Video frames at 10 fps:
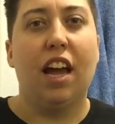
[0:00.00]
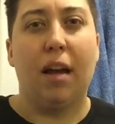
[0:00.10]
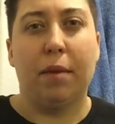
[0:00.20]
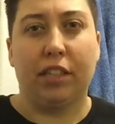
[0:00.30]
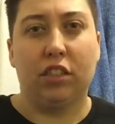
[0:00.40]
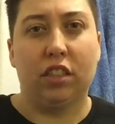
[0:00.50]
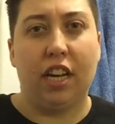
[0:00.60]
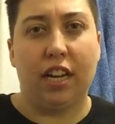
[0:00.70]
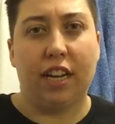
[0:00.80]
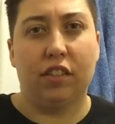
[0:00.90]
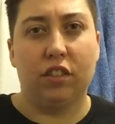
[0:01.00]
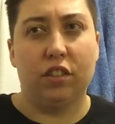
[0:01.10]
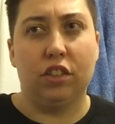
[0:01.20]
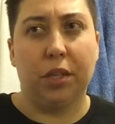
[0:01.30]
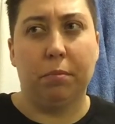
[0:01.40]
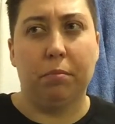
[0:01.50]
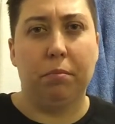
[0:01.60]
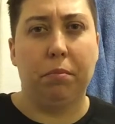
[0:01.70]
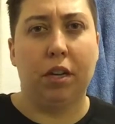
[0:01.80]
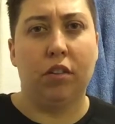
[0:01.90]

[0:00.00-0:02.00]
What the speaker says: I'm actually heading out to the gym in